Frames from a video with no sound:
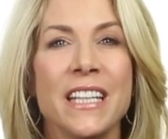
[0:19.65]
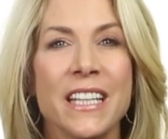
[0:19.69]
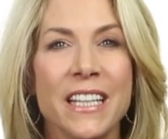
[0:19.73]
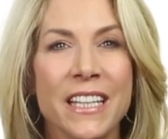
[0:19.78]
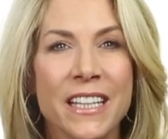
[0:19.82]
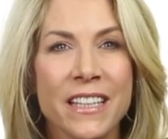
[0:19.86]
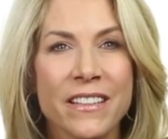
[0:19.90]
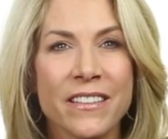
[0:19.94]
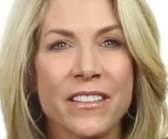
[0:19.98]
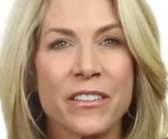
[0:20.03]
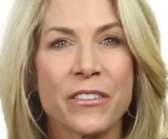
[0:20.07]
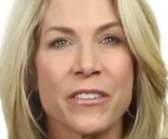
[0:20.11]

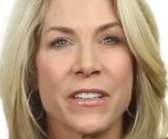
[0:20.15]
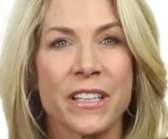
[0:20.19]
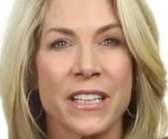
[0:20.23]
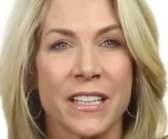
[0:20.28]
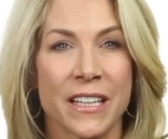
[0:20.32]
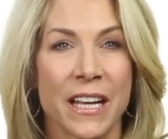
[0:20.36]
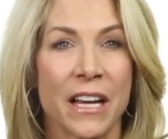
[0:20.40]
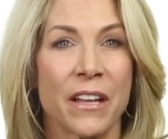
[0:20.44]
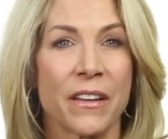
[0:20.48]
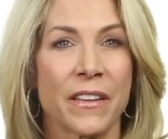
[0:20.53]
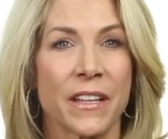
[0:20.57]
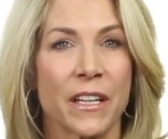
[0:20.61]
easier to
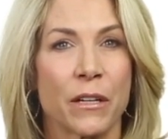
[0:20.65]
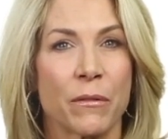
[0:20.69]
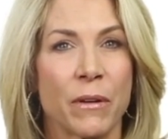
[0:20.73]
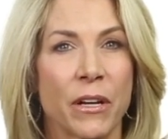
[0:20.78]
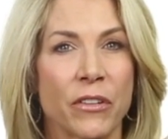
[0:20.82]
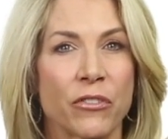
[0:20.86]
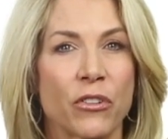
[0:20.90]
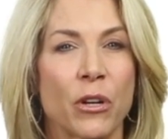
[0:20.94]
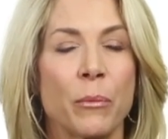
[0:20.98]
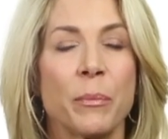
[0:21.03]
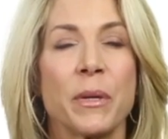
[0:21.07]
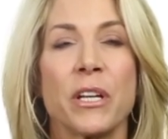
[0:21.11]
eat healthy at a
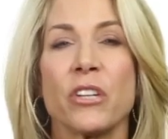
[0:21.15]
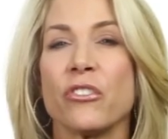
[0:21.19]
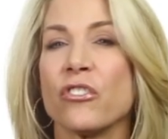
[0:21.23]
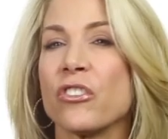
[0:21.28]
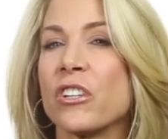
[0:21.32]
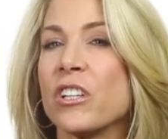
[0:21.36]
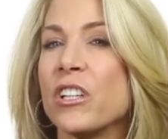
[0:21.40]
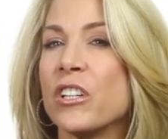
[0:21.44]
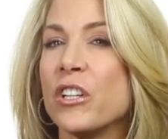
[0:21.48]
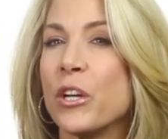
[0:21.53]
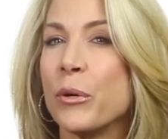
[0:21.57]
restaurant because you're gonna